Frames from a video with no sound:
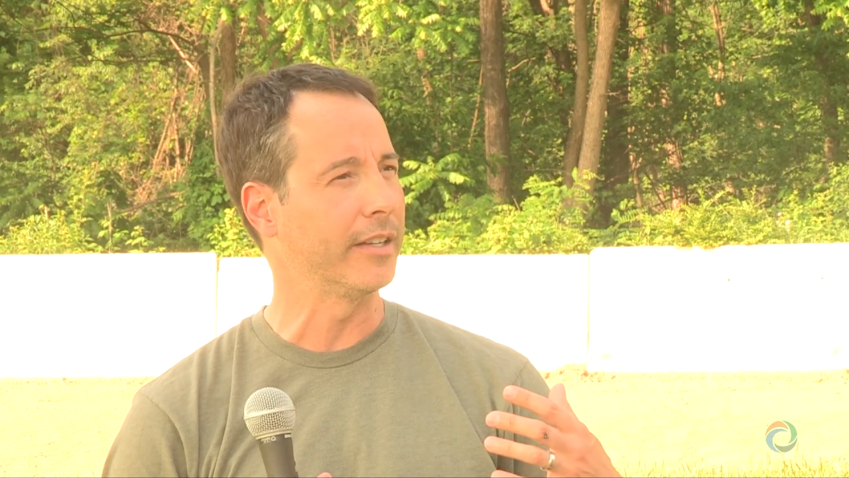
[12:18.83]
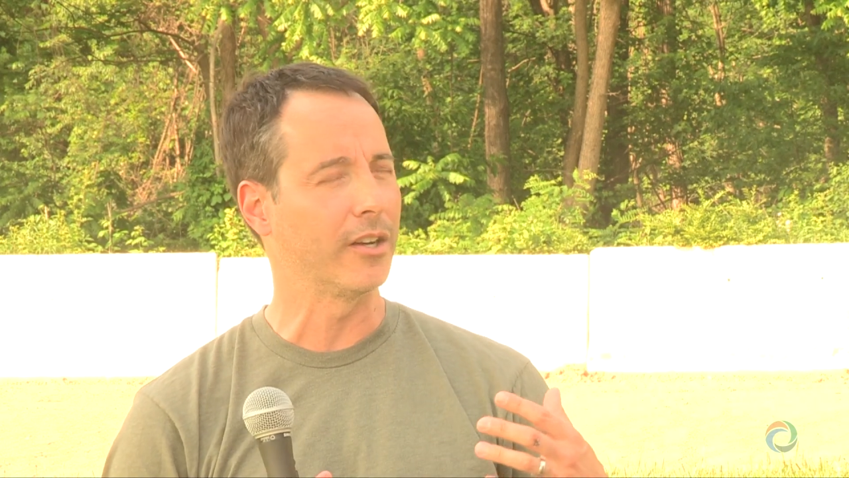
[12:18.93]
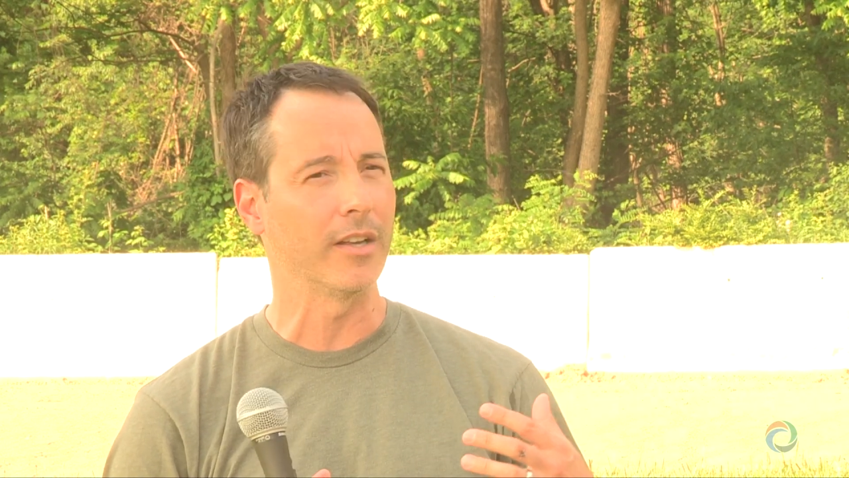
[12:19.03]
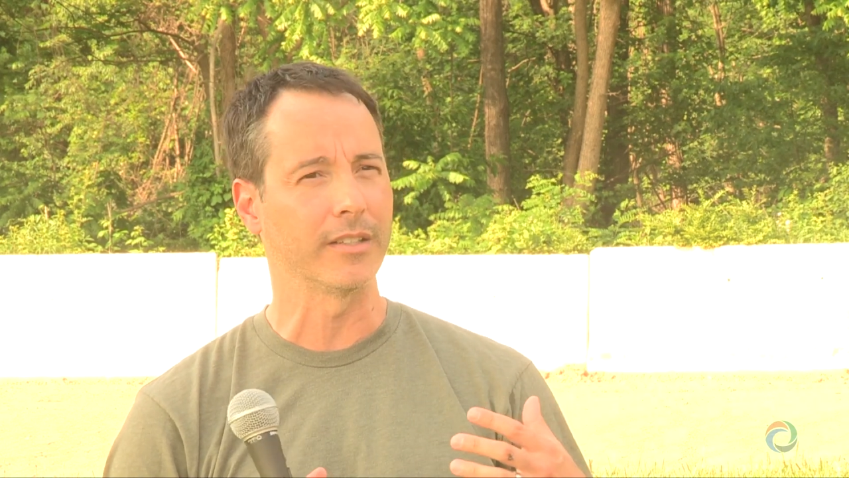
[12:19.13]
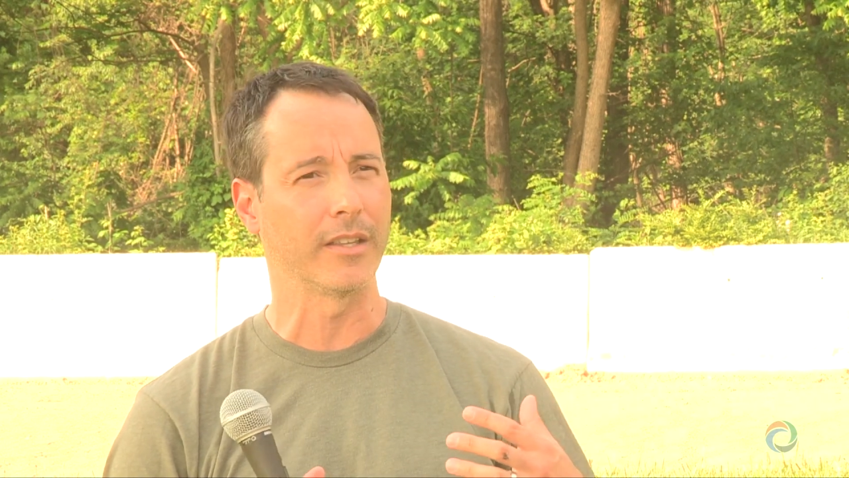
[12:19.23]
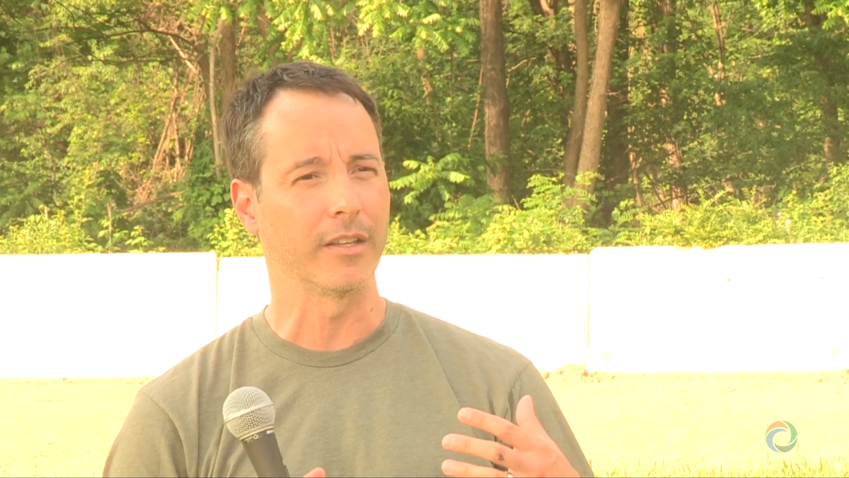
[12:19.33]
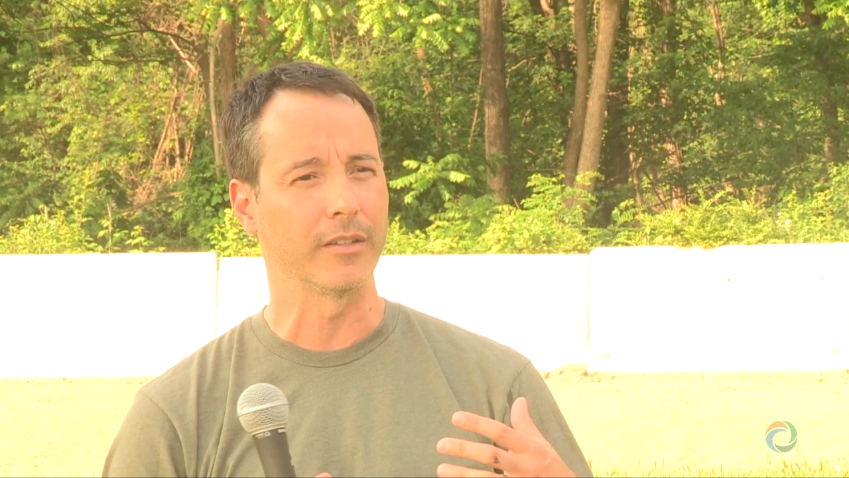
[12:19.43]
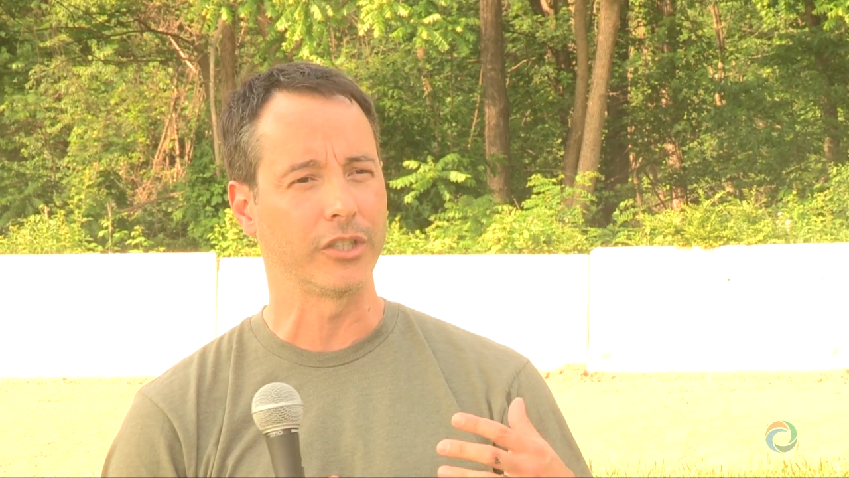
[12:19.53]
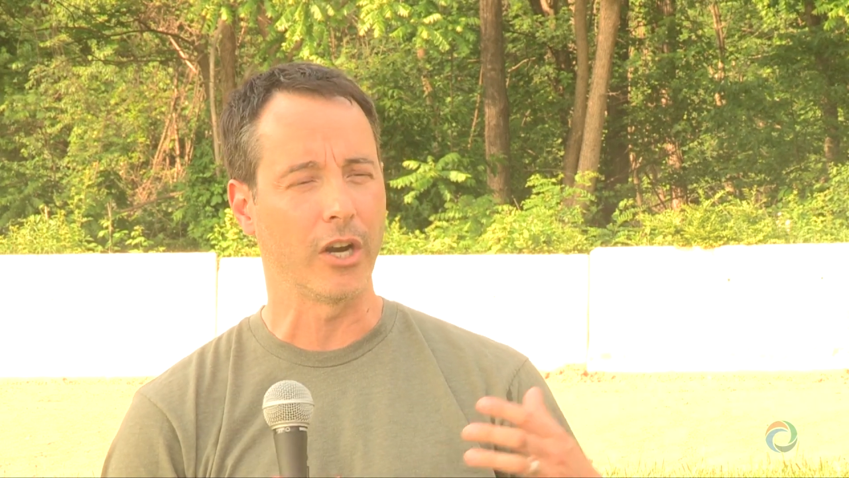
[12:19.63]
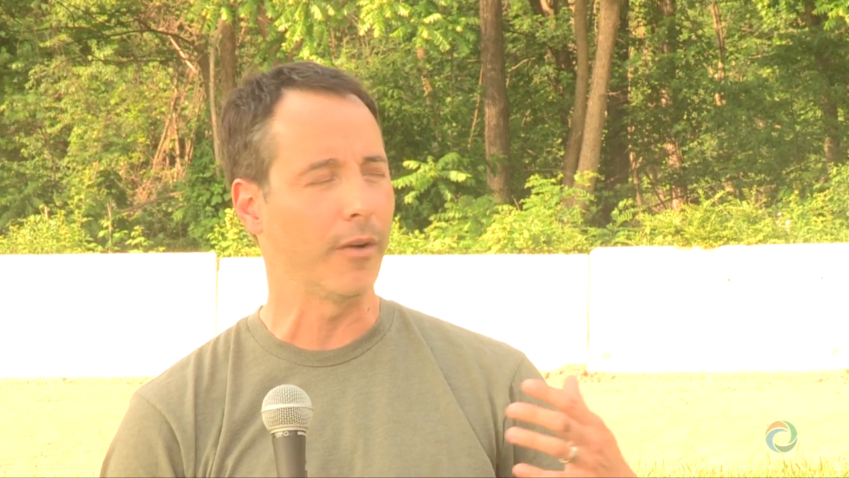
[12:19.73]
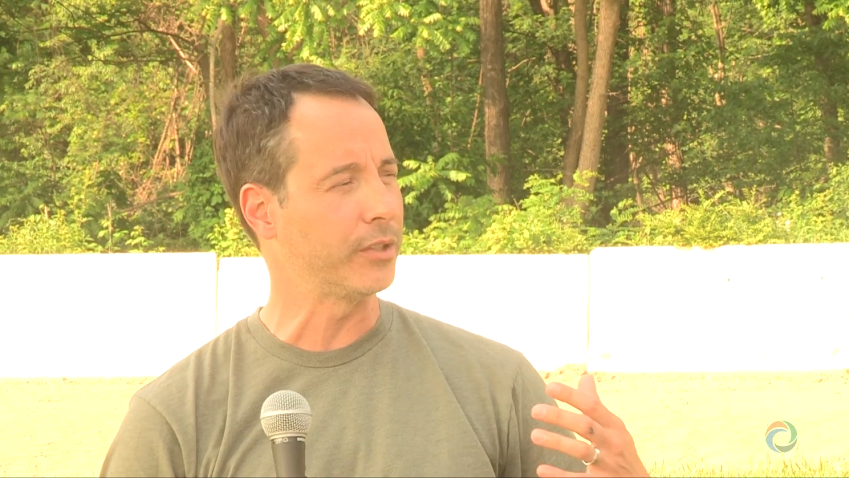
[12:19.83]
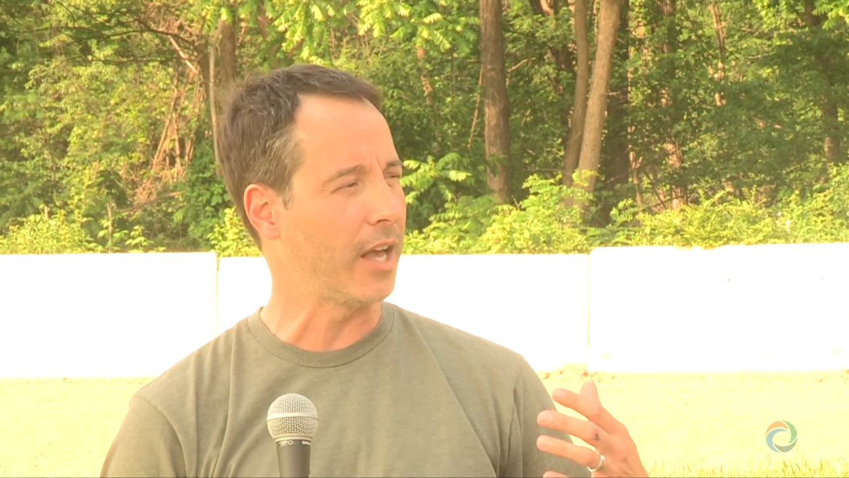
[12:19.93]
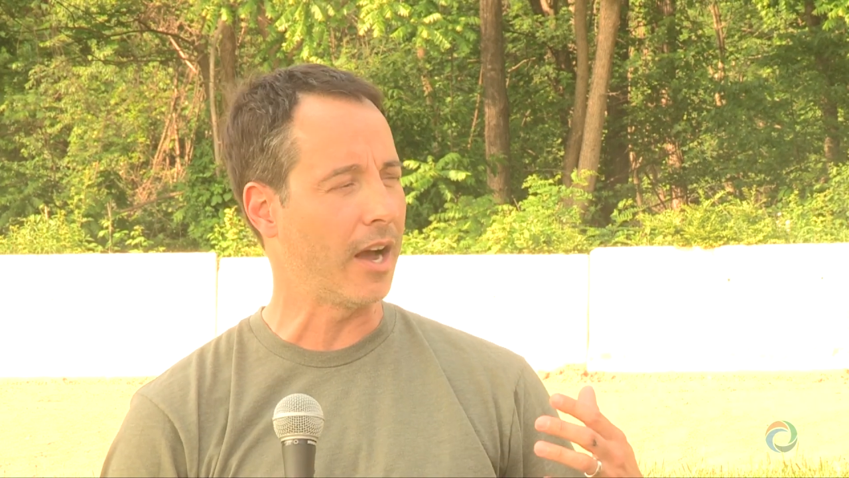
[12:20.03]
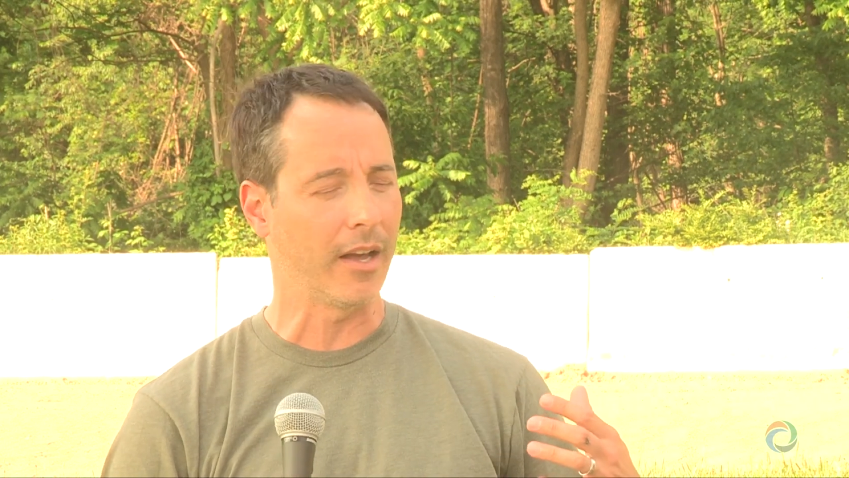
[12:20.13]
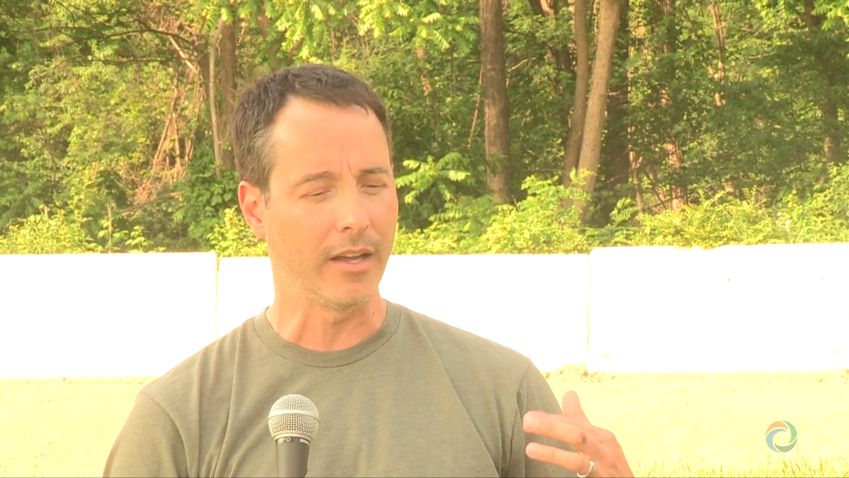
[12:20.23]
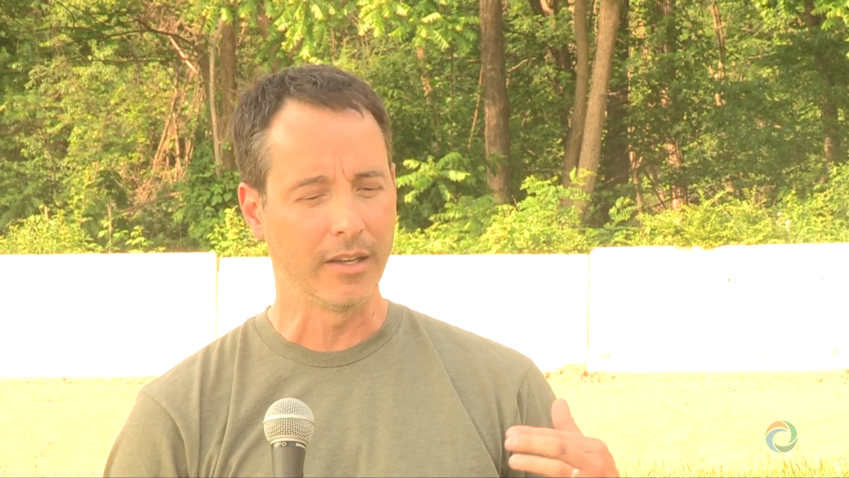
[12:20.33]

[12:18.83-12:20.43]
He calls it the Sheriff Saga.